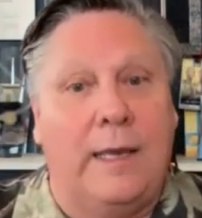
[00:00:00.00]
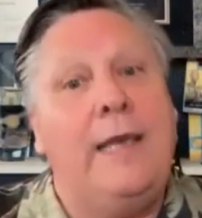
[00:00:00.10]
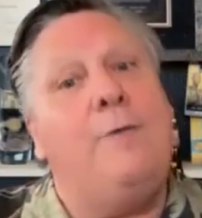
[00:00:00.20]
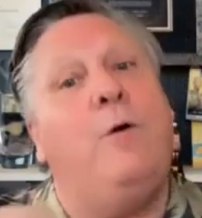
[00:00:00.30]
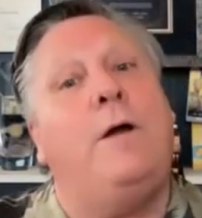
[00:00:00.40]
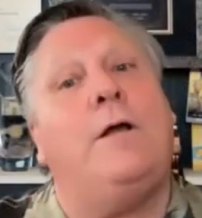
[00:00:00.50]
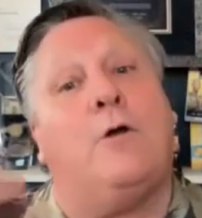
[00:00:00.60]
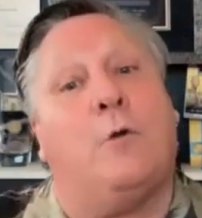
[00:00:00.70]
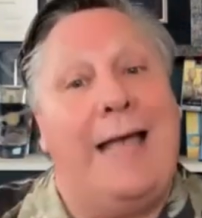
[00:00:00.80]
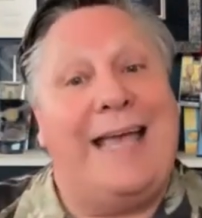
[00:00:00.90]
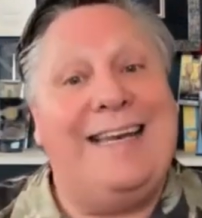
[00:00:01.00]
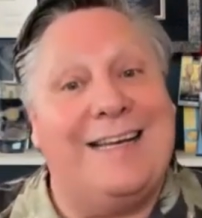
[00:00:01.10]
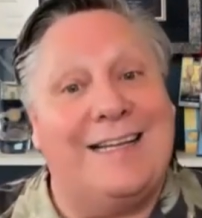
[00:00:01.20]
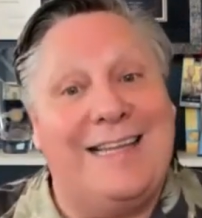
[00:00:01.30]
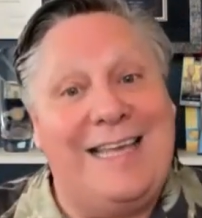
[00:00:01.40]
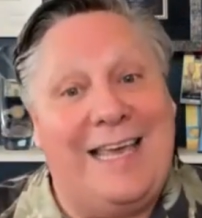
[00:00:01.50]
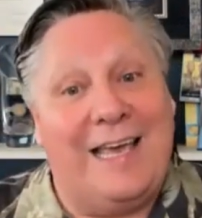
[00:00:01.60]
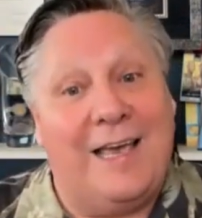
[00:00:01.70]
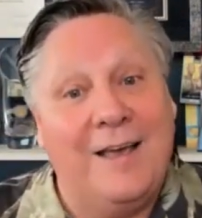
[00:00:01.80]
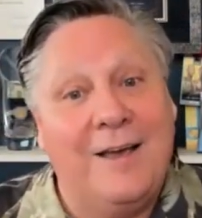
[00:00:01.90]
he would have created a
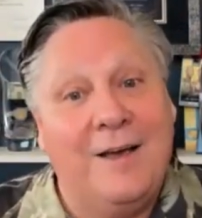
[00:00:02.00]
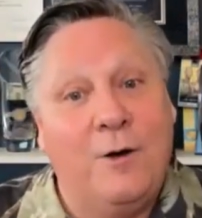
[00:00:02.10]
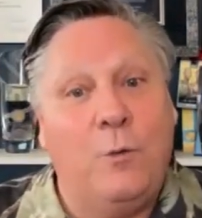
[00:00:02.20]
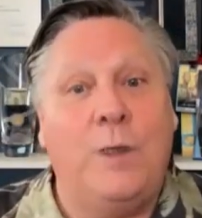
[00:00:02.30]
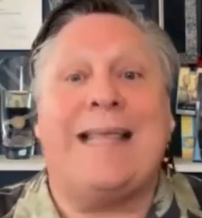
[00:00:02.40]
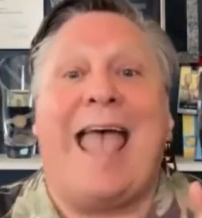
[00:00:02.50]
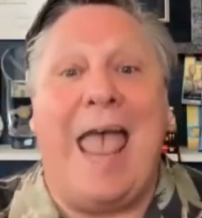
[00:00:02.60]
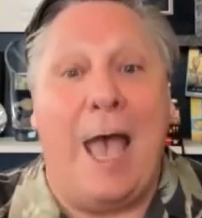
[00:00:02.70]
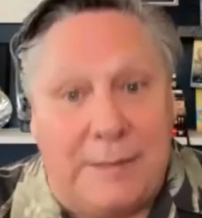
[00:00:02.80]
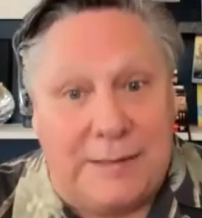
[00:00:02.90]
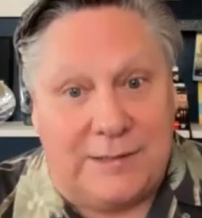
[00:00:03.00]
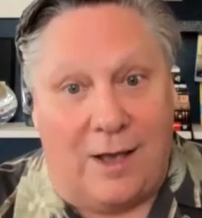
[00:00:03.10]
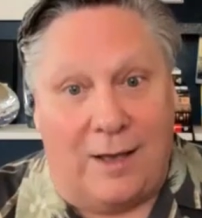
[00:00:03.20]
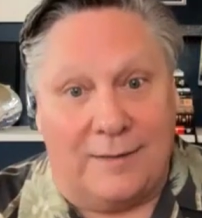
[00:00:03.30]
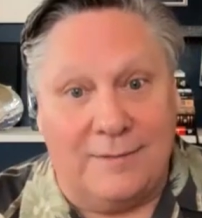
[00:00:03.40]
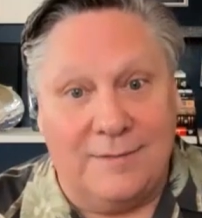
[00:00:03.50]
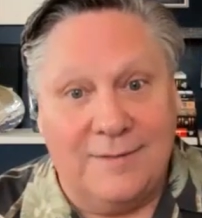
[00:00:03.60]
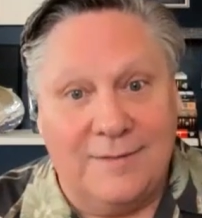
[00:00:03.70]
link with Amazon